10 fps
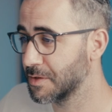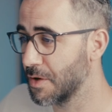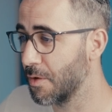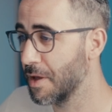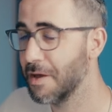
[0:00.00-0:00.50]

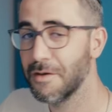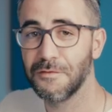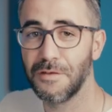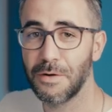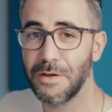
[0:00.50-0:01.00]
So
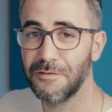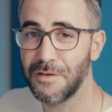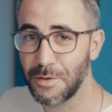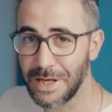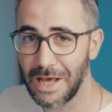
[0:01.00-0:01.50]
very,
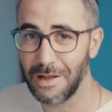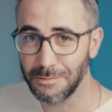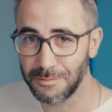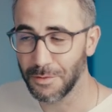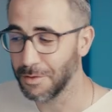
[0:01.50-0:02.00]
very
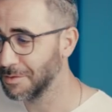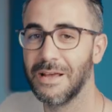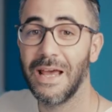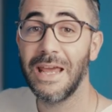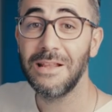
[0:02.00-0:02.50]
helpful.
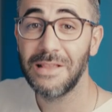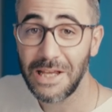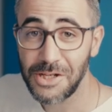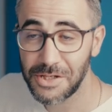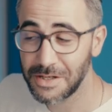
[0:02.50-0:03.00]

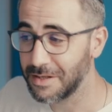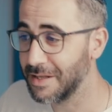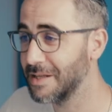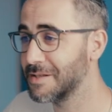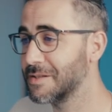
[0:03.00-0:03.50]
Halation,
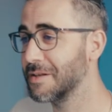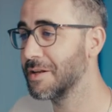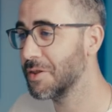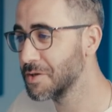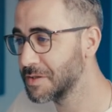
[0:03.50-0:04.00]
it's
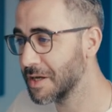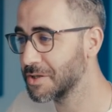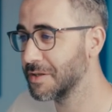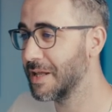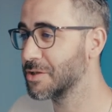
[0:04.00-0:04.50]
another
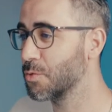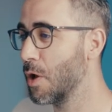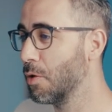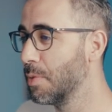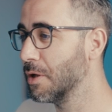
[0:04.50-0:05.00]
section that's
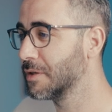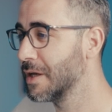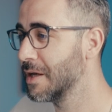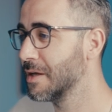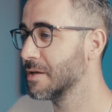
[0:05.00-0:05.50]
well built
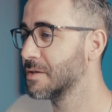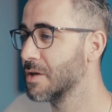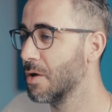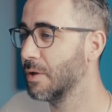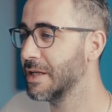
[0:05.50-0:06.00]

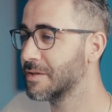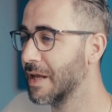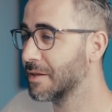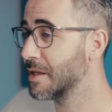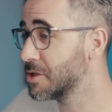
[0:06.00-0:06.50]
so let's
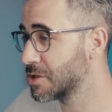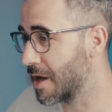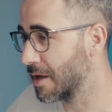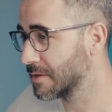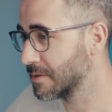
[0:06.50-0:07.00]
take this
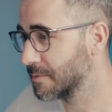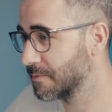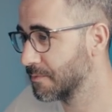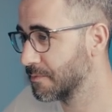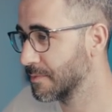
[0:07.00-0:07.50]
shot
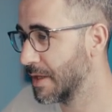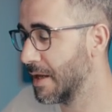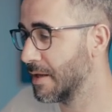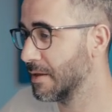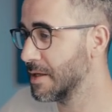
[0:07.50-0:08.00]

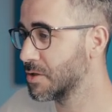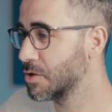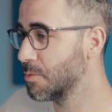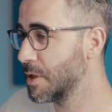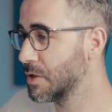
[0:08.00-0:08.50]
and let's
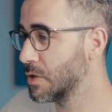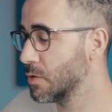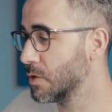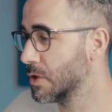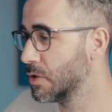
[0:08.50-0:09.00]
zoom
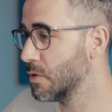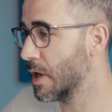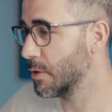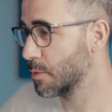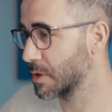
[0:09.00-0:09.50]
into
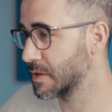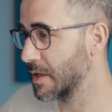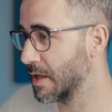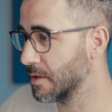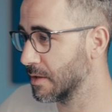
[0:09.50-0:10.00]

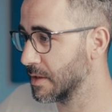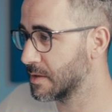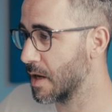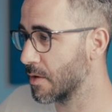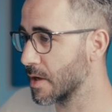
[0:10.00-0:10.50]
200% on
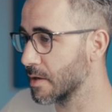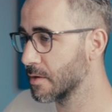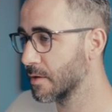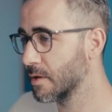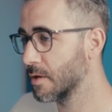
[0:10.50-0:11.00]
this area
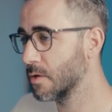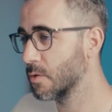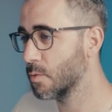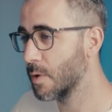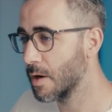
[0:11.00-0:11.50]

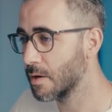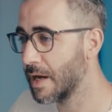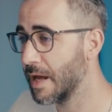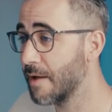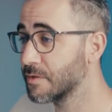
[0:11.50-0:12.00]
where
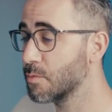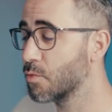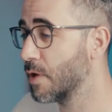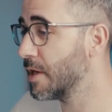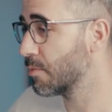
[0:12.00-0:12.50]
I have
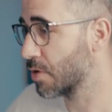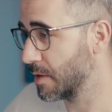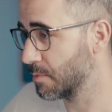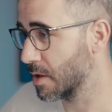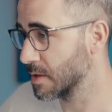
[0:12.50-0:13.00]
some really
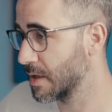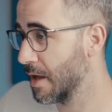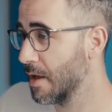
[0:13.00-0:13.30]
bright parts.